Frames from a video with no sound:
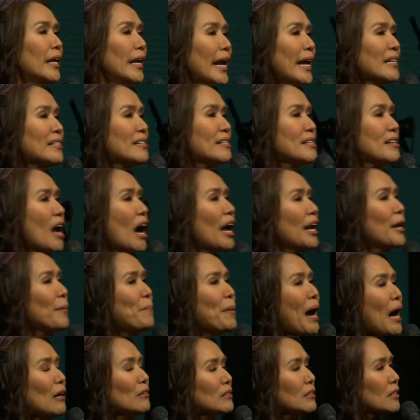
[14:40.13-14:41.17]
it's not
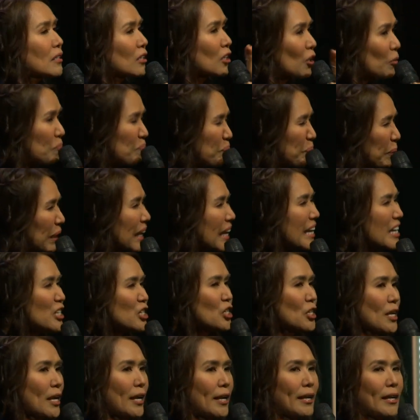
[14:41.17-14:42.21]
about
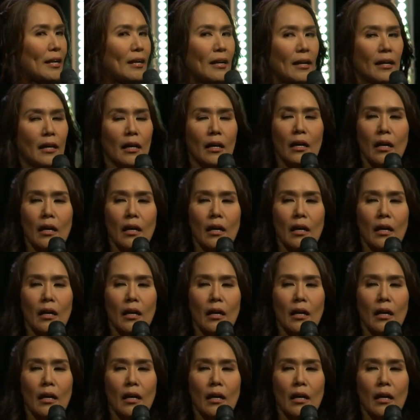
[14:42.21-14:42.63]
completion,